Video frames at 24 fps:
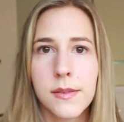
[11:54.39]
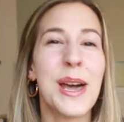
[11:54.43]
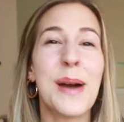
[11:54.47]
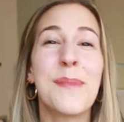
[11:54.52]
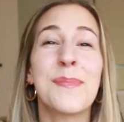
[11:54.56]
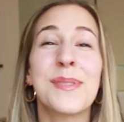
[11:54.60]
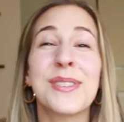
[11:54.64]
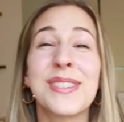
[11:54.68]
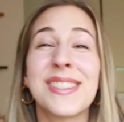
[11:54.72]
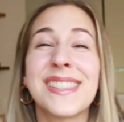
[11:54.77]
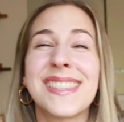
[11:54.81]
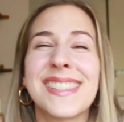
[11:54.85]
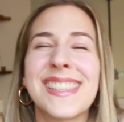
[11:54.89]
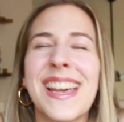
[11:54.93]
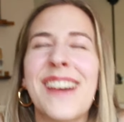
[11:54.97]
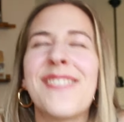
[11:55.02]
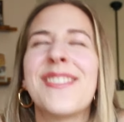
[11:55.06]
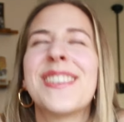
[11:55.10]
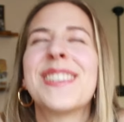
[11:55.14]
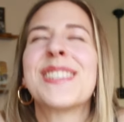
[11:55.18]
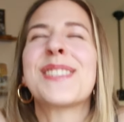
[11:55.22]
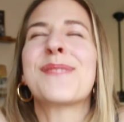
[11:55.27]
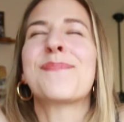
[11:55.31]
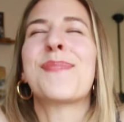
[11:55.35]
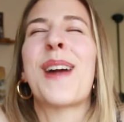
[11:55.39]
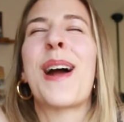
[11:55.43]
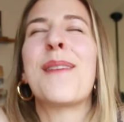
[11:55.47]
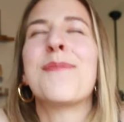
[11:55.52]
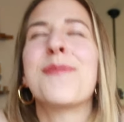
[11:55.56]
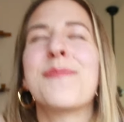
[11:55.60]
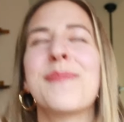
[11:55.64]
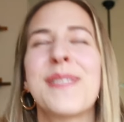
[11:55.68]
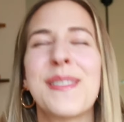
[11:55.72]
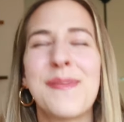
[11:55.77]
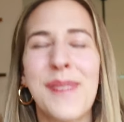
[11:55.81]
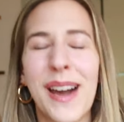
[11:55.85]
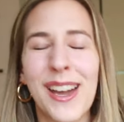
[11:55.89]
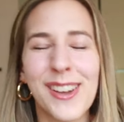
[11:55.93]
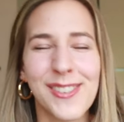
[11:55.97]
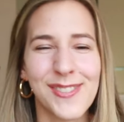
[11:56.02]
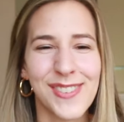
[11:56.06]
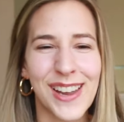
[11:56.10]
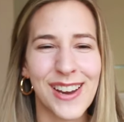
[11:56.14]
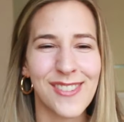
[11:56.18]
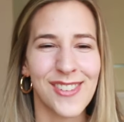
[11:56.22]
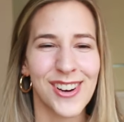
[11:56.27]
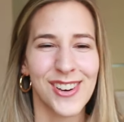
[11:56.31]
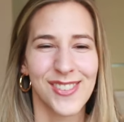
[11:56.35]
Number seven is probably my
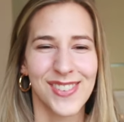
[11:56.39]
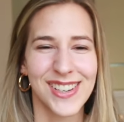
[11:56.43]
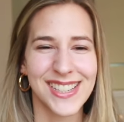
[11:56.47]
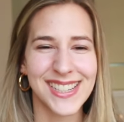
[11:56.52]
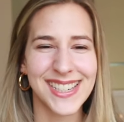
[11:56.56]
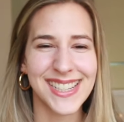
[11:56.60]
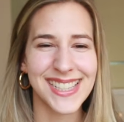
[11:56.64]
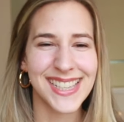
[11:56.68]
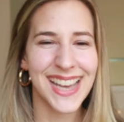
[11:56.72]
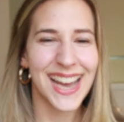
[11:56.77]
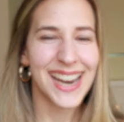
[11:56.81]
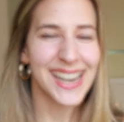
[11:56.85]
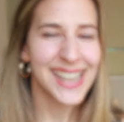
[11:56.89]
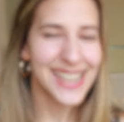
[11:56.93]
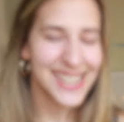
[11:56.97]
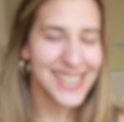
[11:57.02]
favorite, which is that